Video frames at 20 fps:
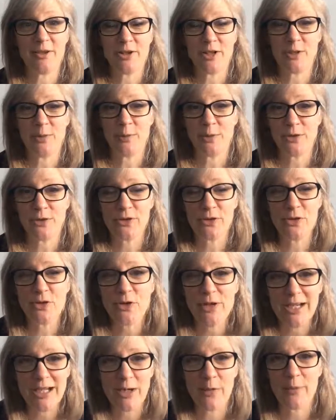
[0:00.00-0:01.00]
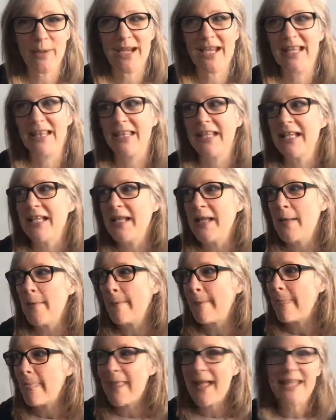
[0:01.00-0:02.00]
or you want to drink with.
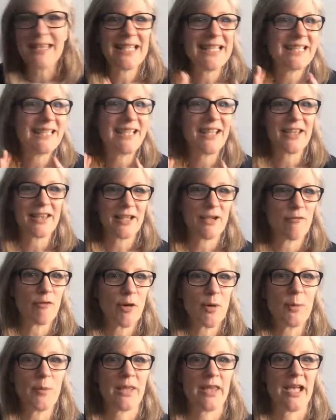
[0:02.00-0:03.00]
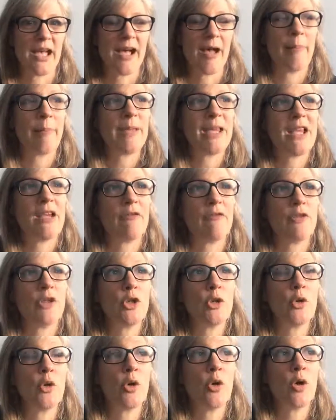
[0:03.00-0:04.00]
And there's nothing wrong with that. But if
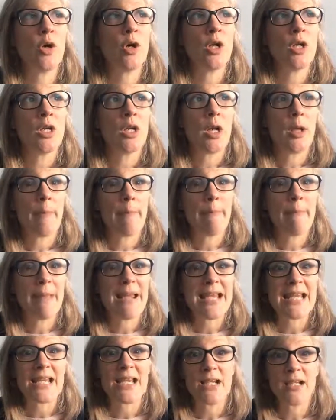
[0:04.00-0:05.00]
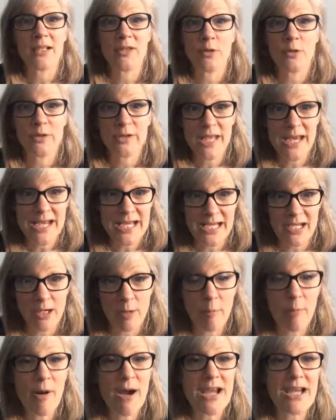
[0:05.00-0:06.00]
you're taking
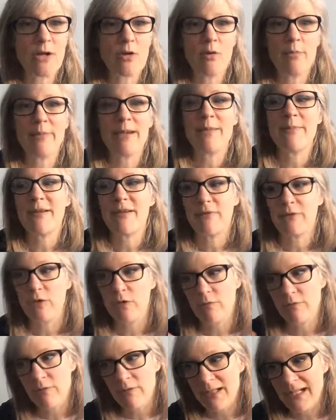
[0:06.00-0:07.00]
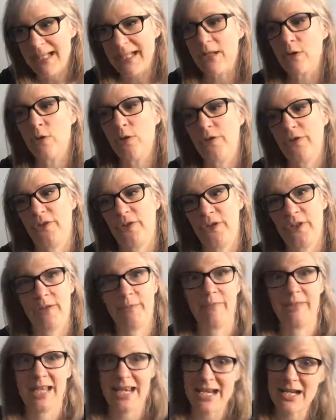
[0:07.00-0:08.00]
a break, or maybe if you've really got to
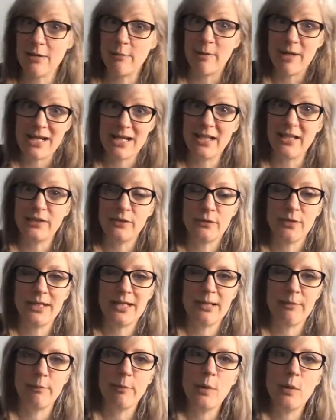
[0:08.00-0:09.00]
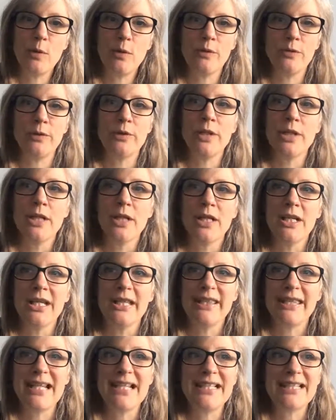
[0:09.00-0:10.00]
take a break, it's really important,
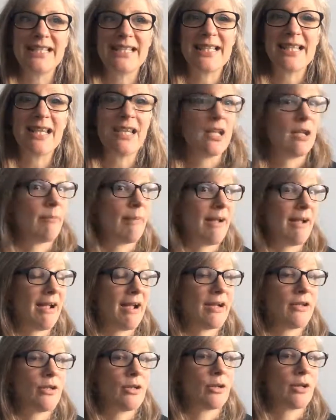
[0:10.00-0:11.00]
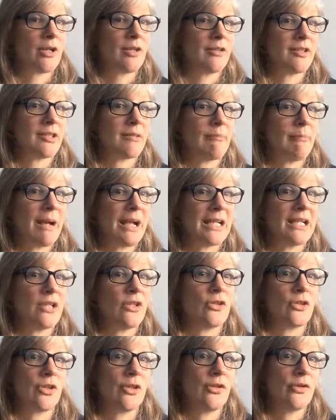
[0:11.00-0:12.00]
then it's thinking about how you're going to
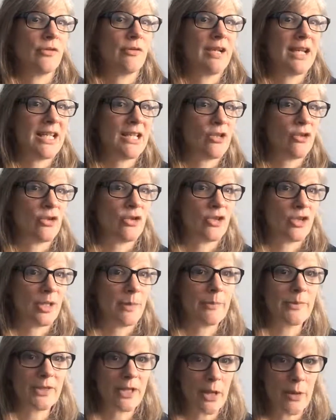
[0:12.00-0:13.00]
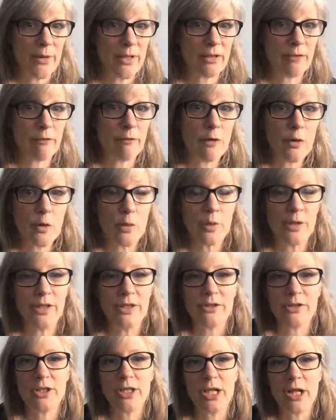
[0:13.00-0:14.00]
manage those relationships going
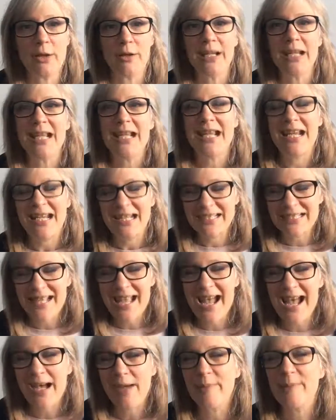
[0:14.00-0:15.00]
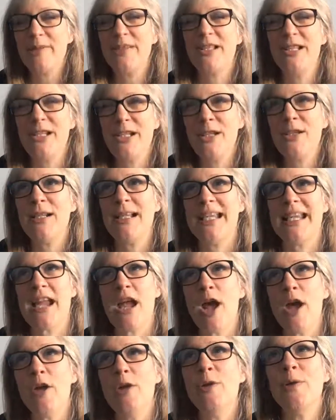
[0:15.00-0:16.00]
forward. You know, it's absolutely
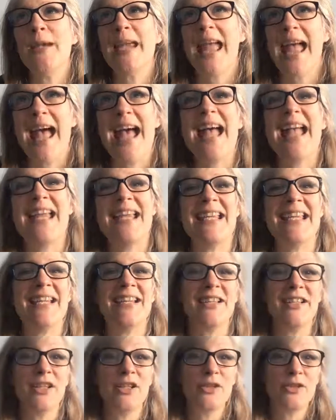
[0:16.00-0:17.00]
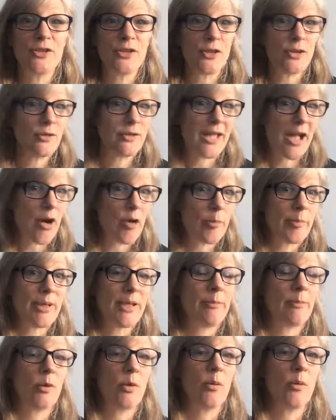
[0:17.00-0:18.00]
okay to tell
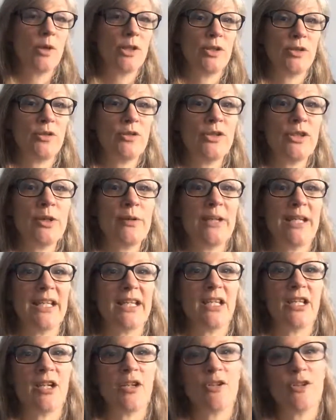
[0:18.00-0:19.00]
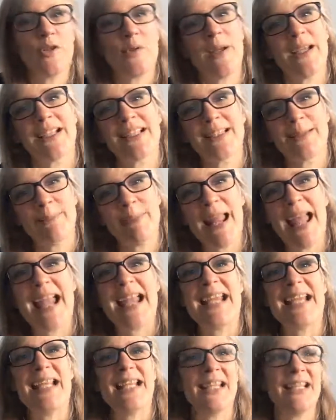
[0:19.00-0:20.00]
people what you're doing, you know, to
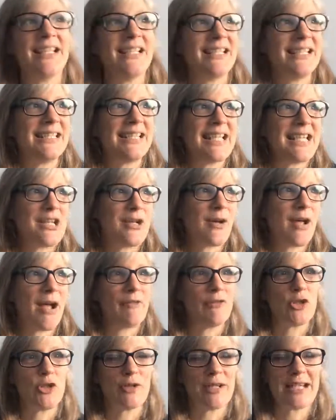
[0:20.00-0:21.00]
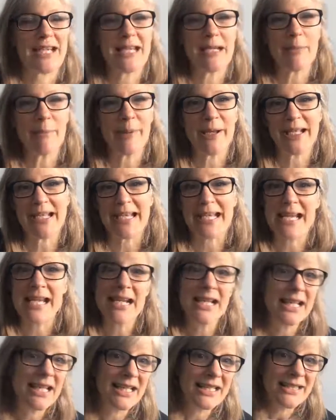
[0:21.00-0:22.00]
explain. Say you have a drinking buddy,
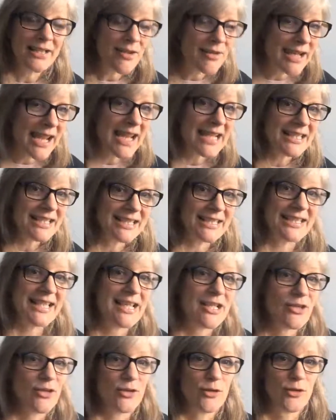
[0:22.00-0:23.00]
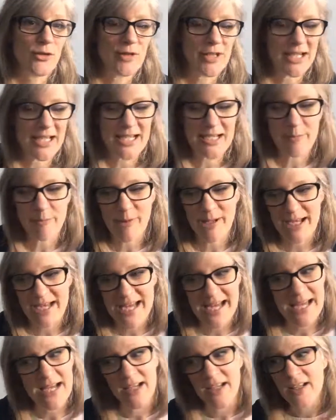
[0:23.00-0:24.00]
it's okay to say to your drinking
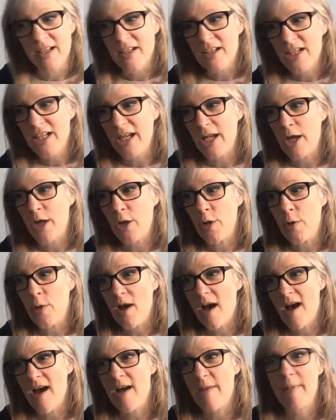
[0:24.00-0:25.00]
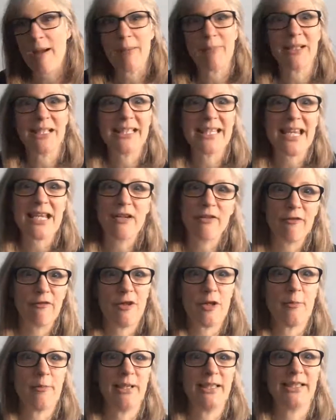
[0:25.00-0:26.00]
buddy, you know, I'm going to take a
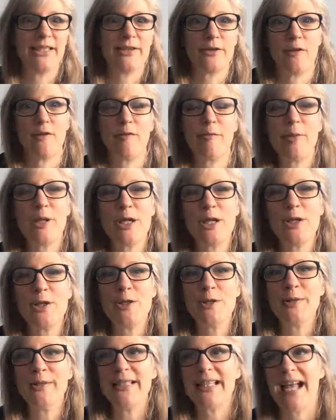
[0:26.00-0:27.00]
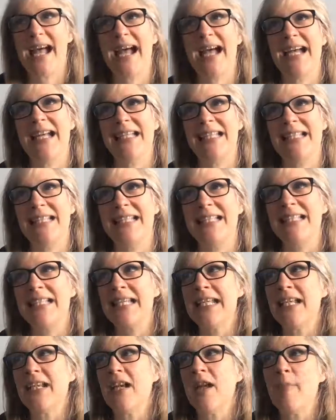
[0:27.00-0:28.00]
few months off booze,
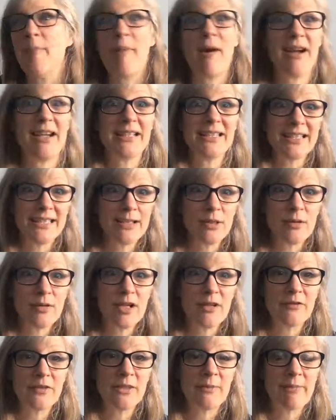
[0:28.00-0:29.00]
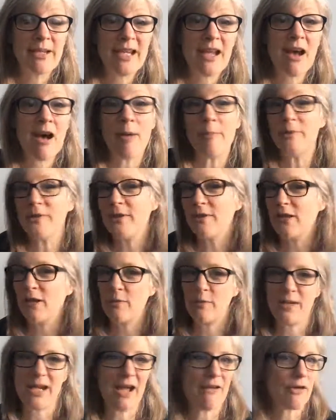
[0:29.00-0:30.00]
but I'd still love to meet up, so
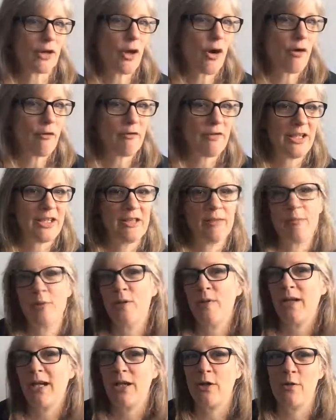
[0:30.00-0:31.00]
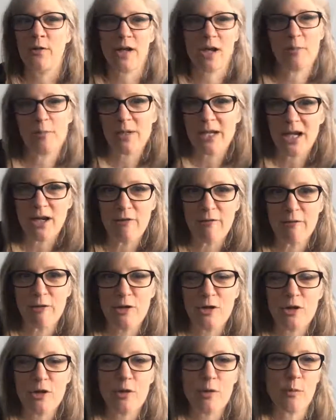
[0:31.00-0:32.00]
can we have a coffee in the morning, or can we go
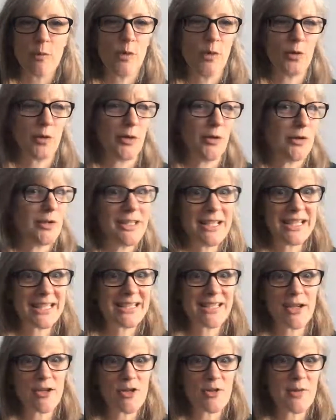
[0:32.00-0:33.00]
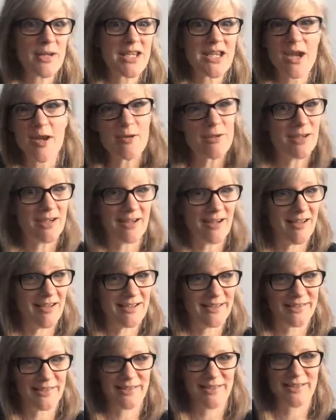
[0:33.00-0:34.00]
for a dog walk, or let's go to a yoga
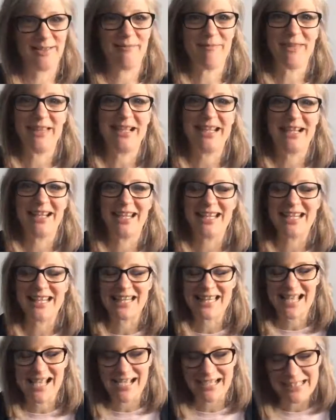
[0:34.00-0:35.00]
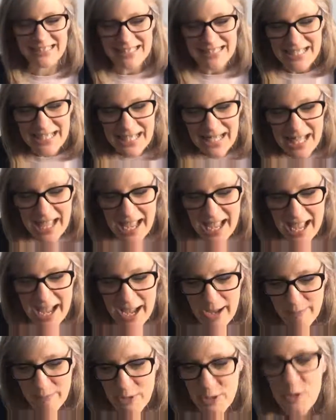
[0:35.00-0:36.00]
class or something like that.
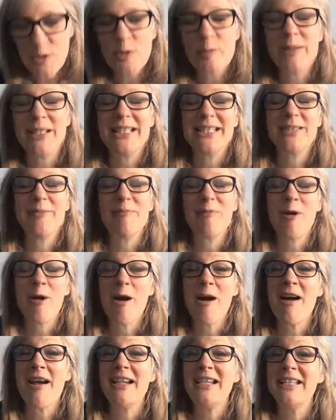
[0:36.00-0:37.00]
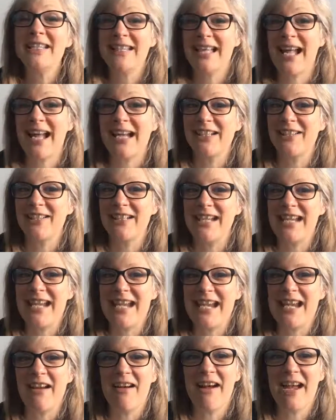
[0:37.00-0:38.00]
You'll be surprised
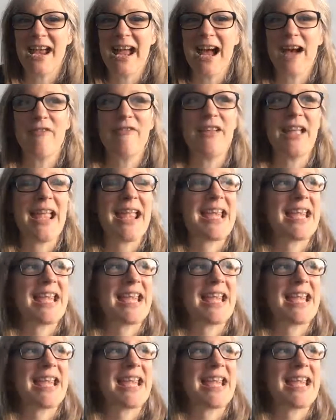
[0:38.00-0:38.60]
actually. I have